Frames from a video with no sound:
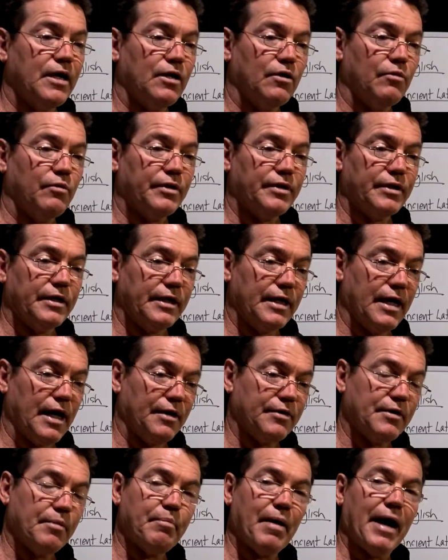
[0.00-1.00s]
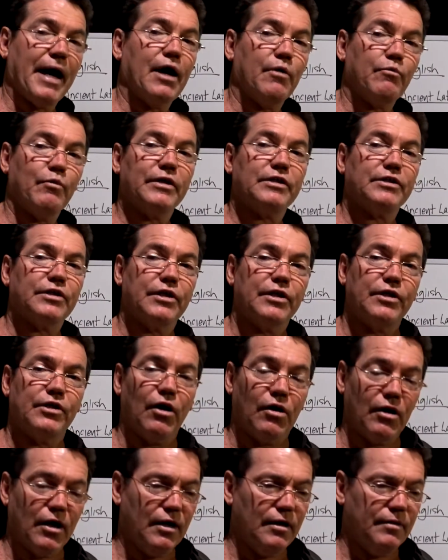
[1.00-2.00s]
when the pound went to the
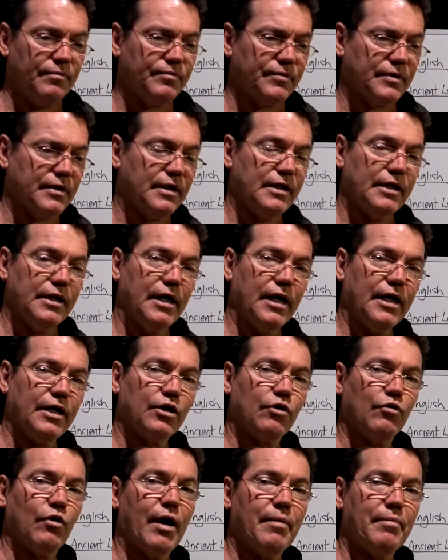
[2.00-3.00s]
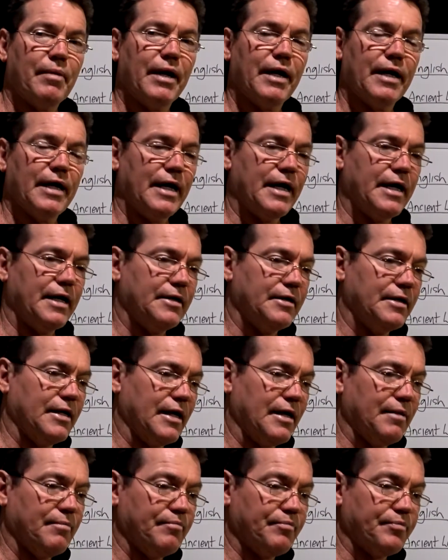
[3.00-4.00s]
dollar, and grammar and
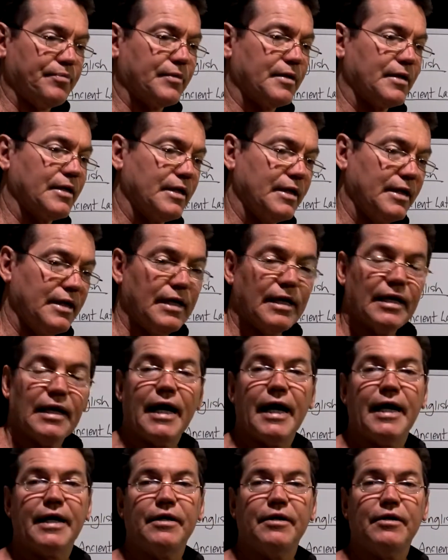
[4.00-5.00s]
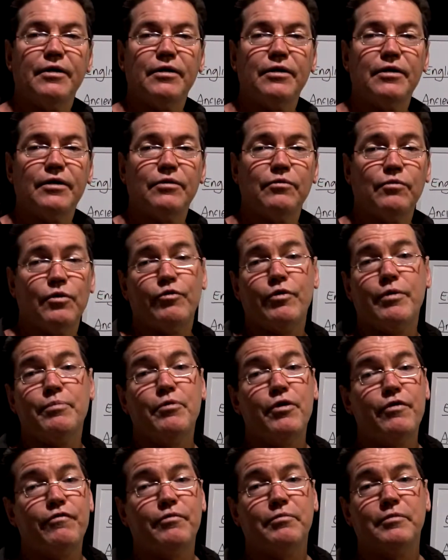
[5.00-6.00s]
Latin were
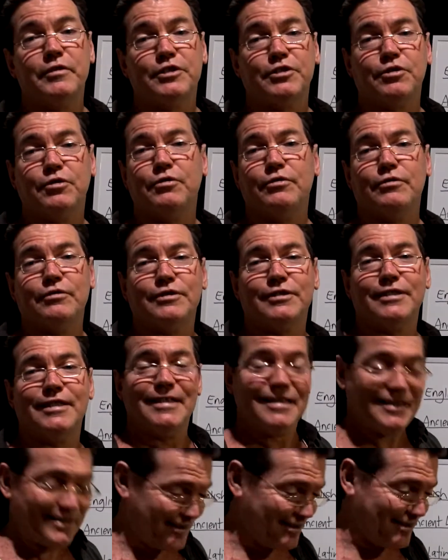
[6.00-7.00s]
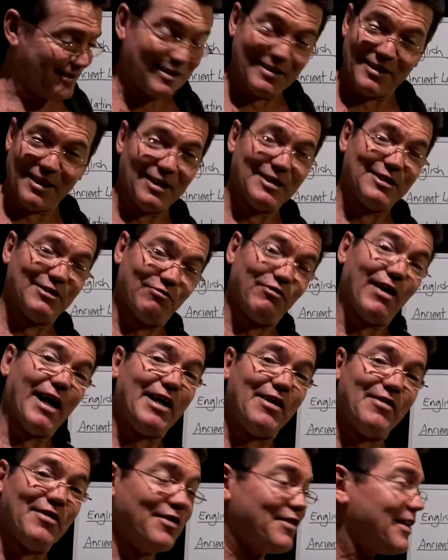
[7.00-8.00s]
removed from the schools. So it's
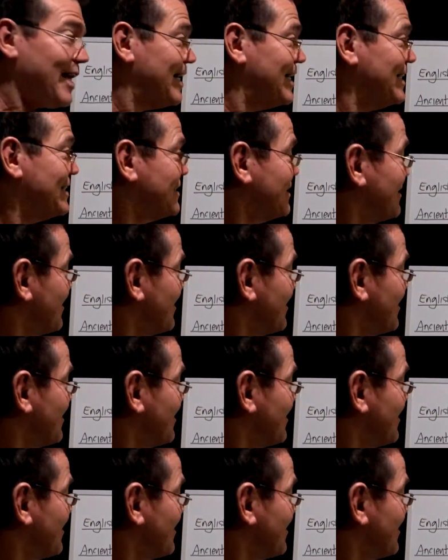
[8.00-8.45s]
funny that is.